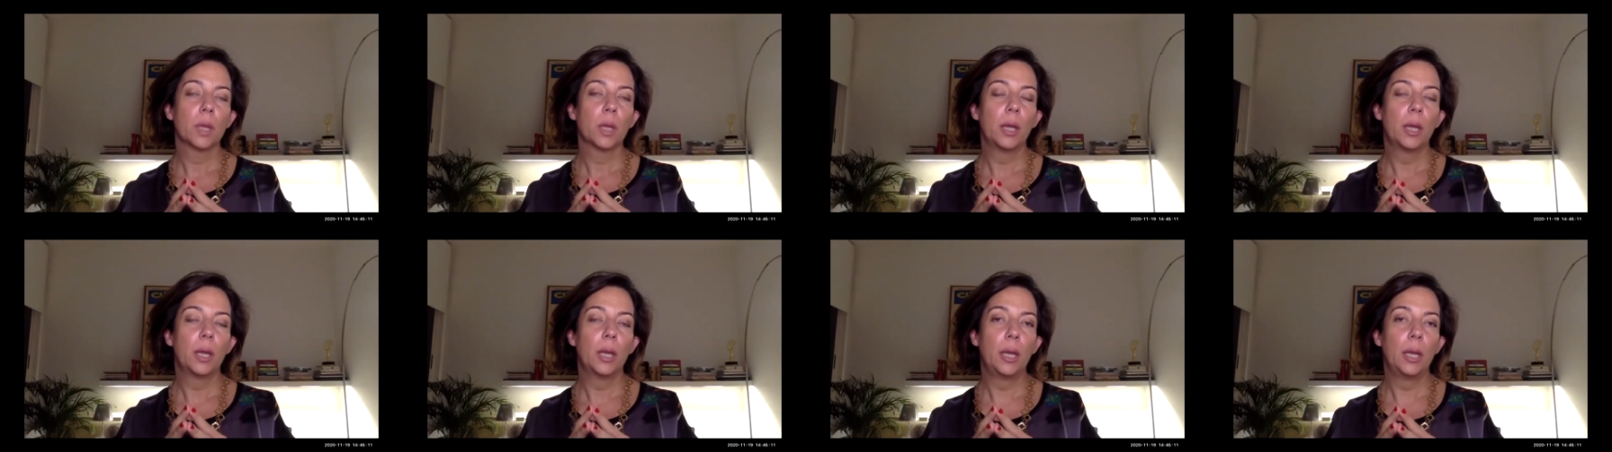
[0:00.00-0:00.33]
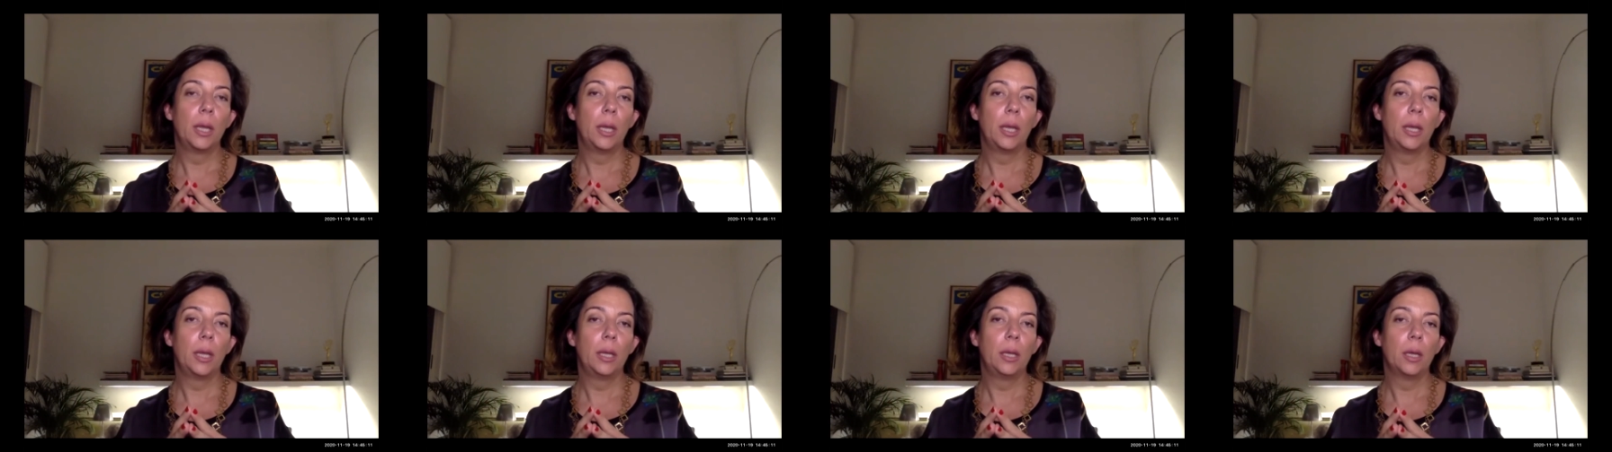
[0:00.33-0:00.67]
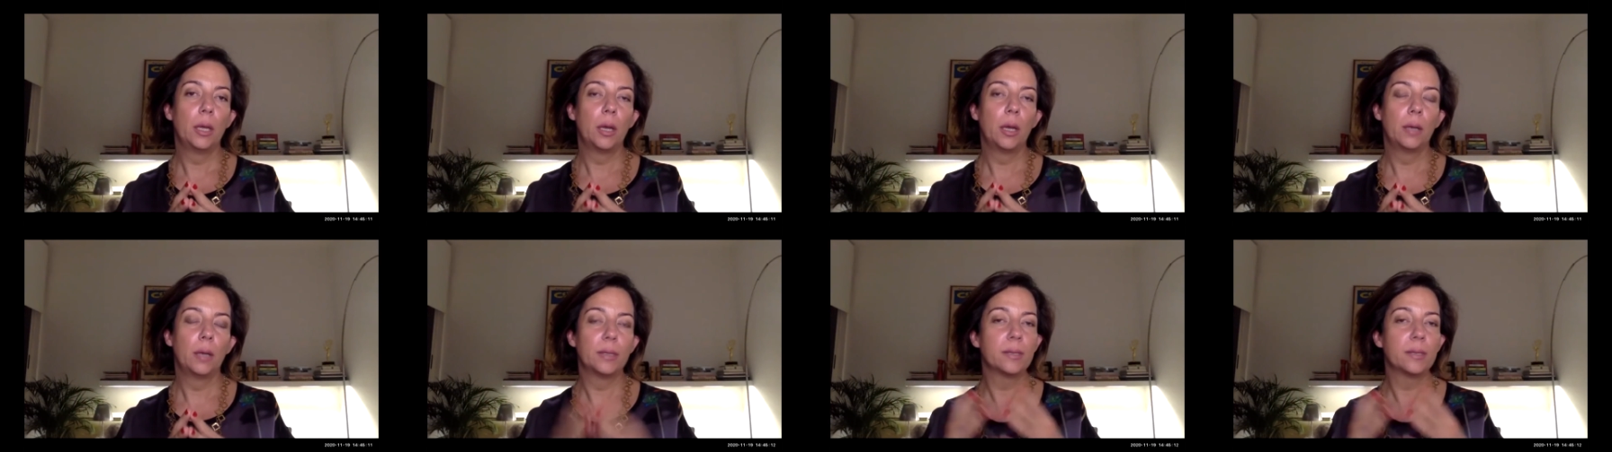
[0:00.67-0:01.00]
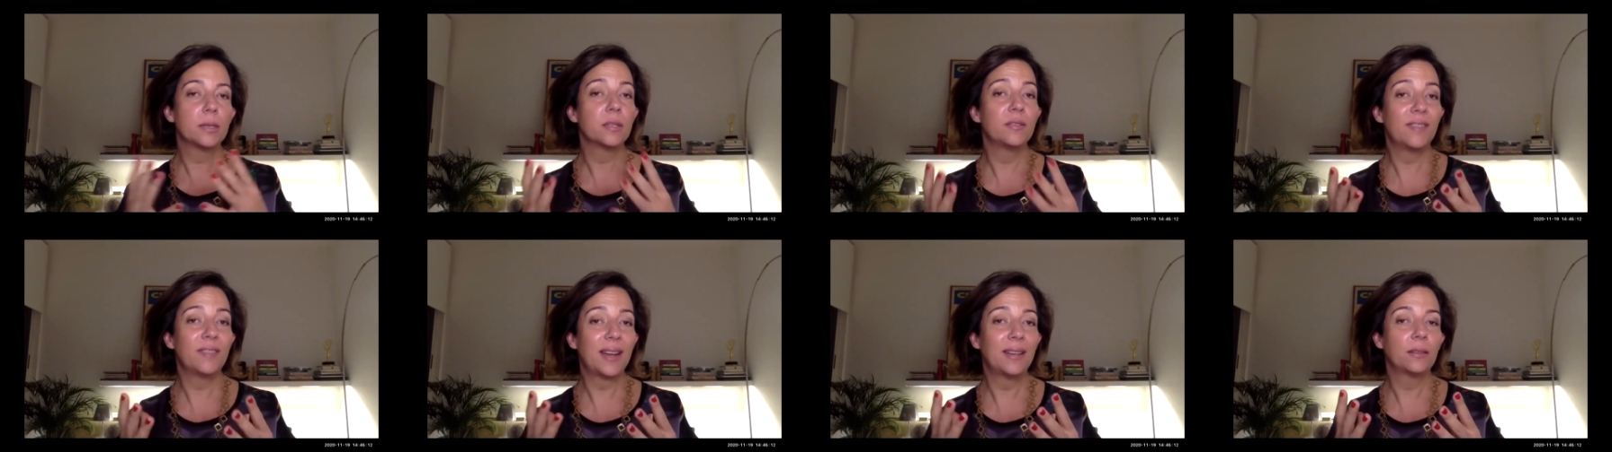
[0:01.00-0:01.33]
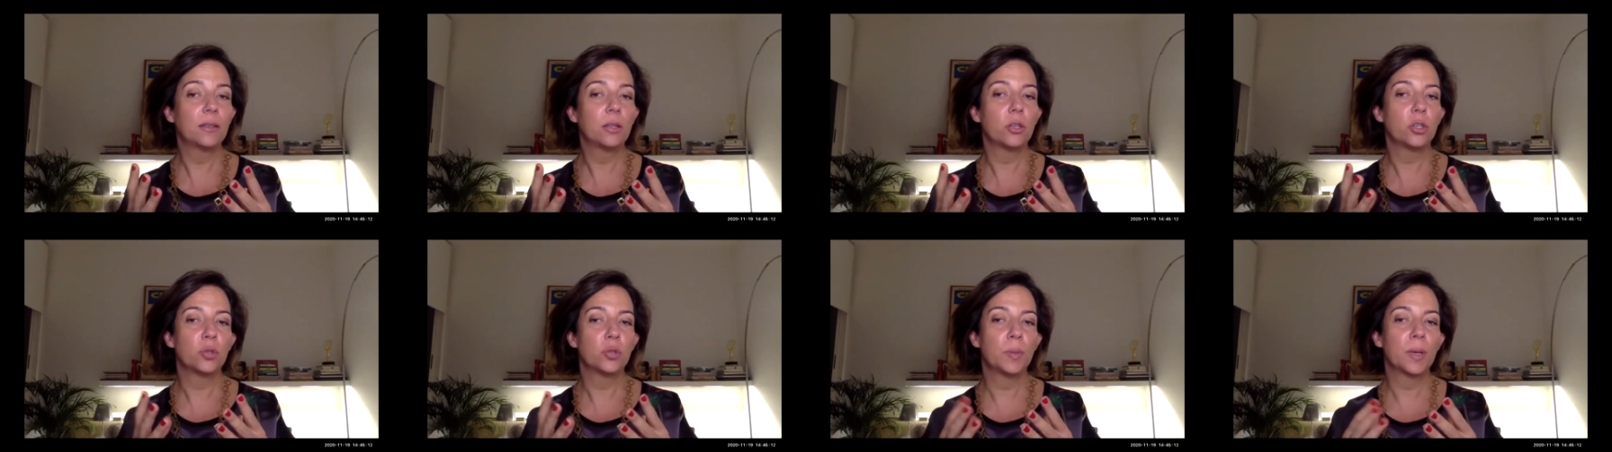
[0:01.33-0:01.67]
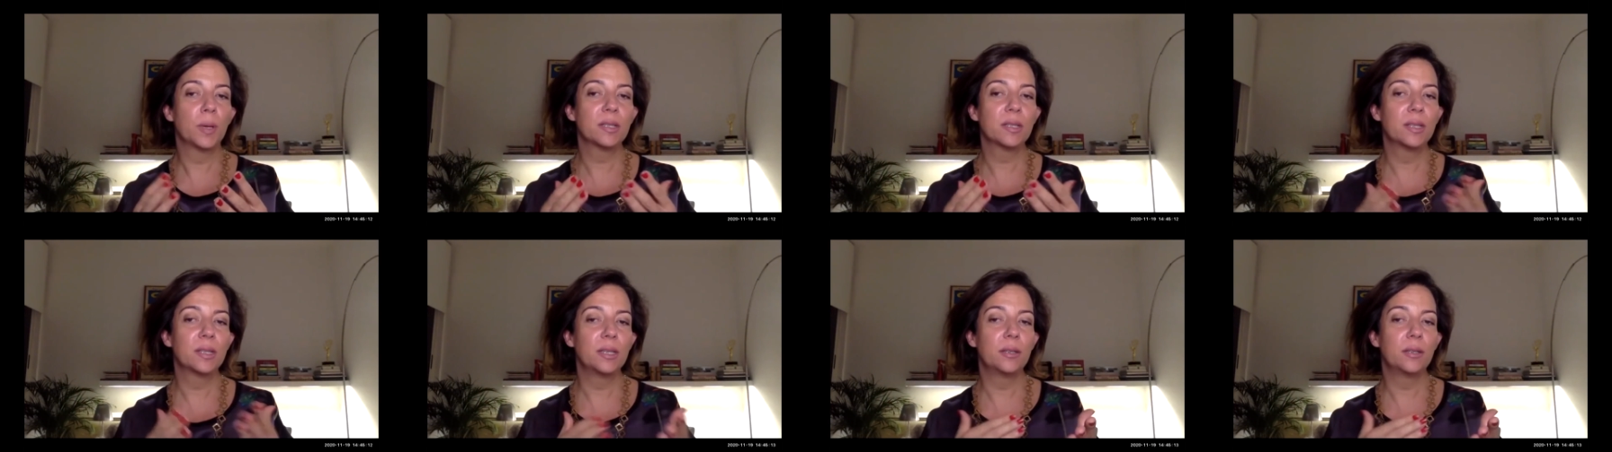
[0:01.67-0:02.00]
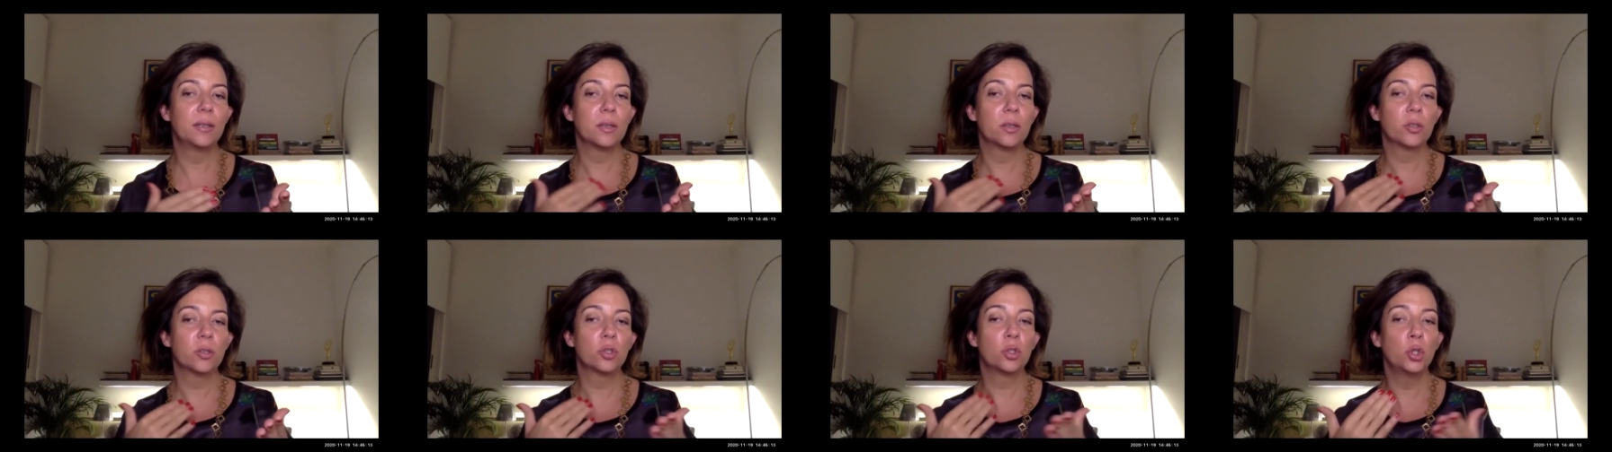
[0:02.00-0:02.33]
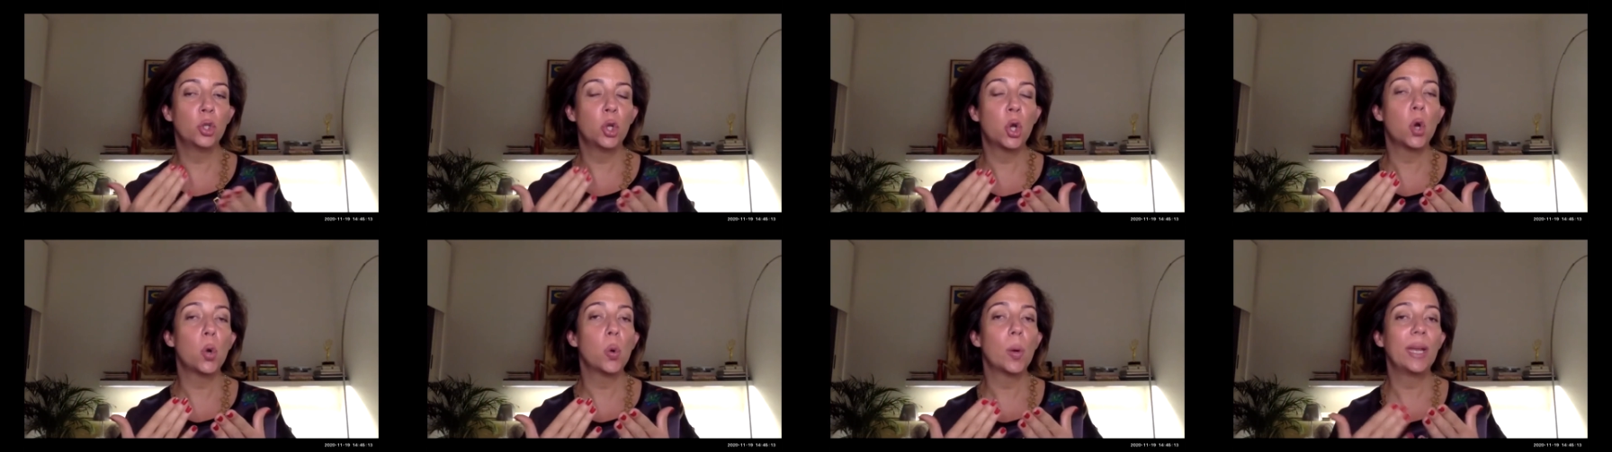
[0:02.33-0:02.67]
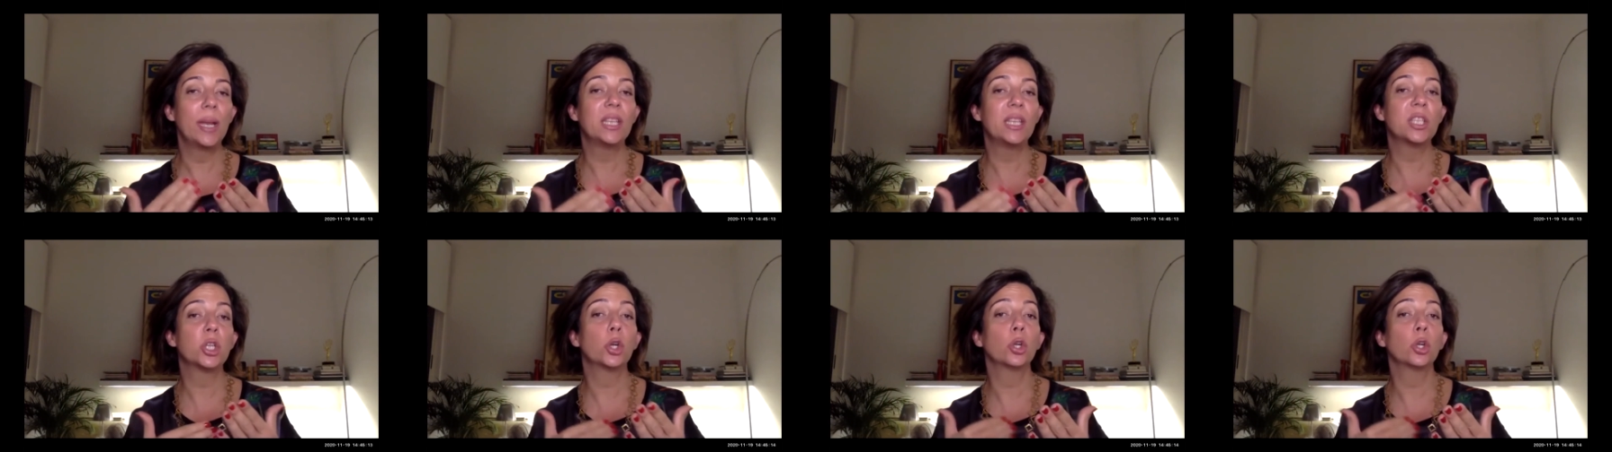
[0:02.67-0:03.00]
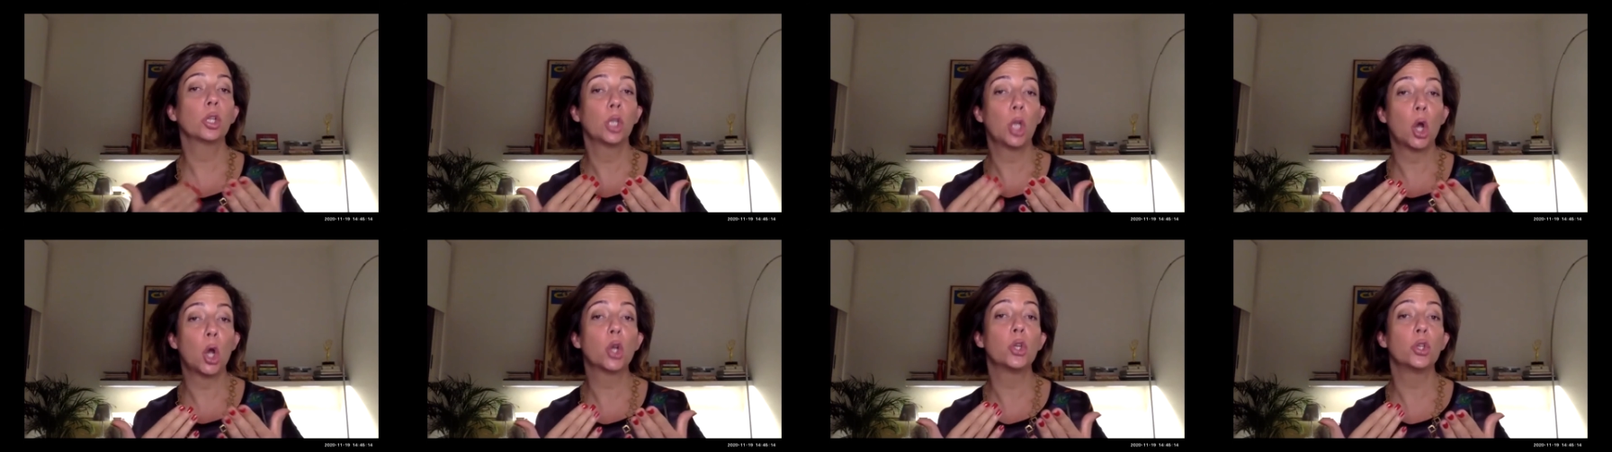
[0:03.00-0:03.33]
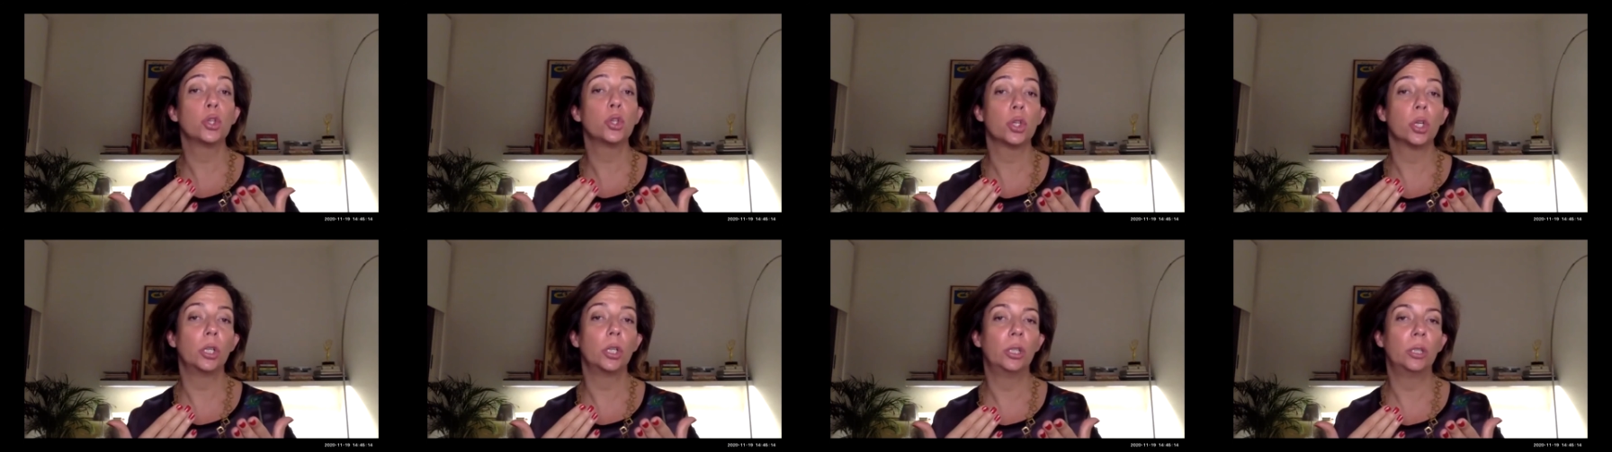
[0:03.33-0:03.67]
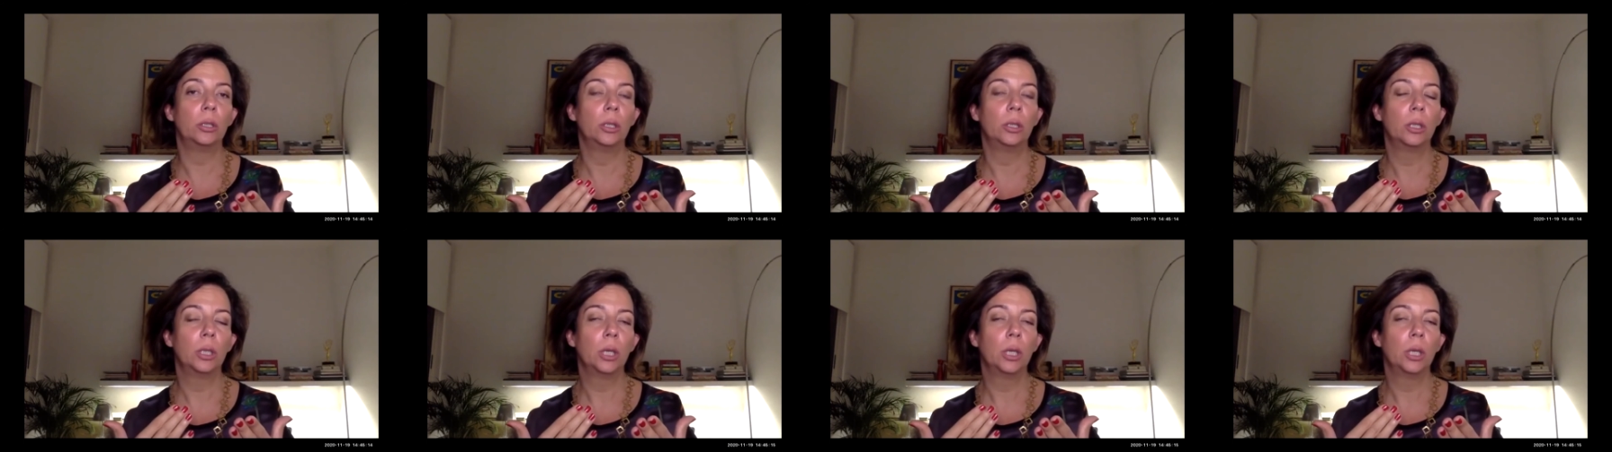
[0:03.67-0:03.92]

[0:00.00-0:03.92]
a disadvantage because there is no interlocutor.